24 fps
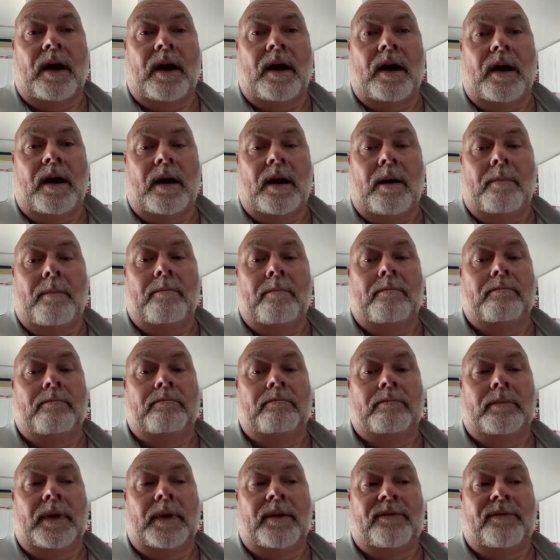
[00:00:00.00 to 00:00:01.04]
um,
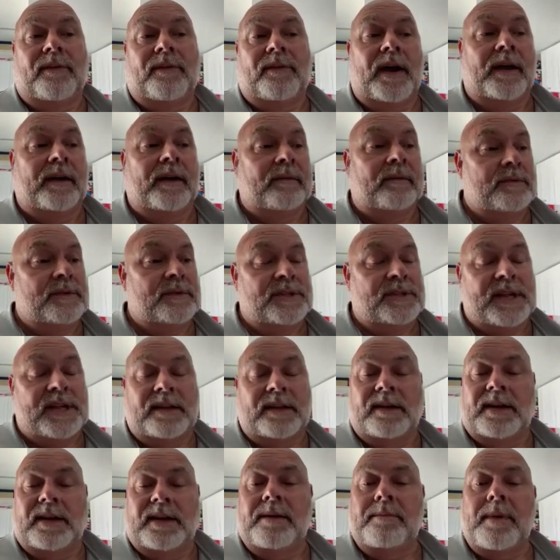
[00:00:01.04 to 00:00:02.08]
if I
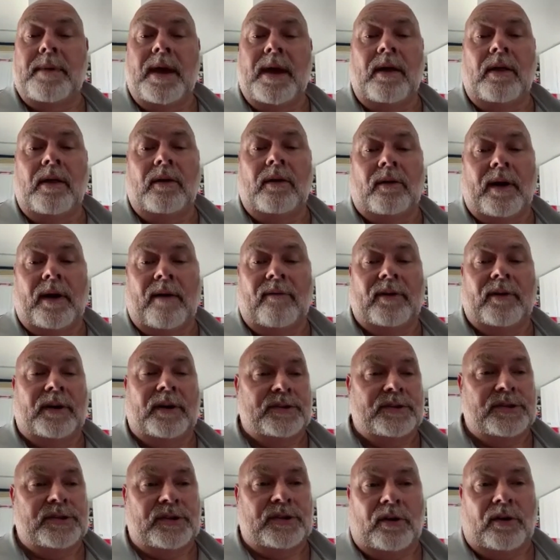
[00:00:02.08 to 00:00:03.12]
send an email or have a
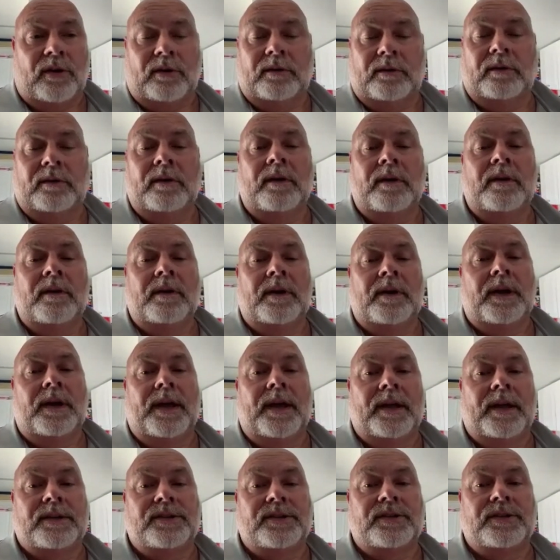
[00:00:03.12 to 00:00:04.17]
concern,
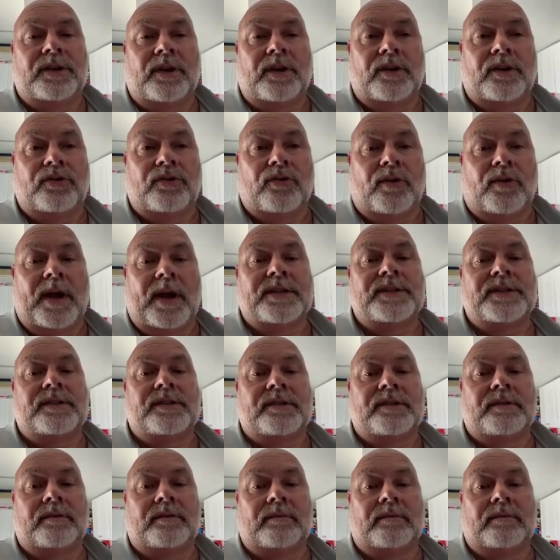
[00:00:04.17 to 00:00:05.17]
it's addressed